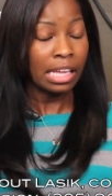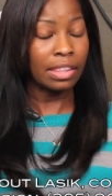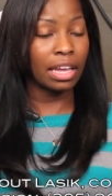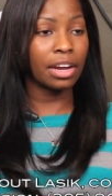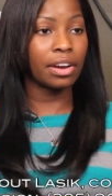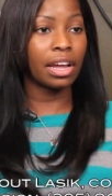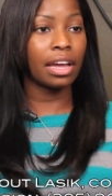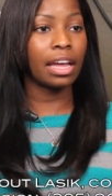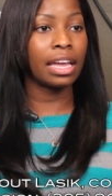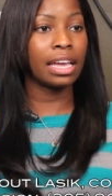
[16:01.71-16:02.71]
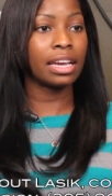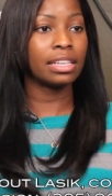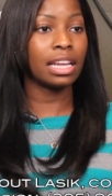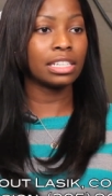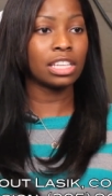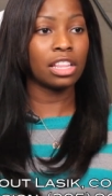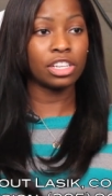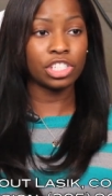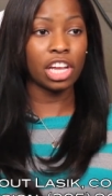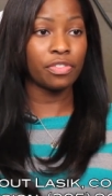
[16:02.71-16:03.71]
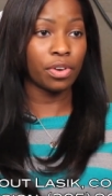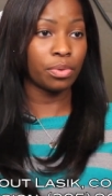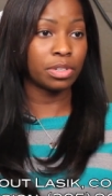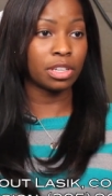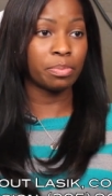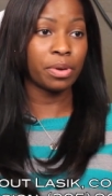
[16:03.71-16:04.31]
in the area. And I saw that Schaeffer was a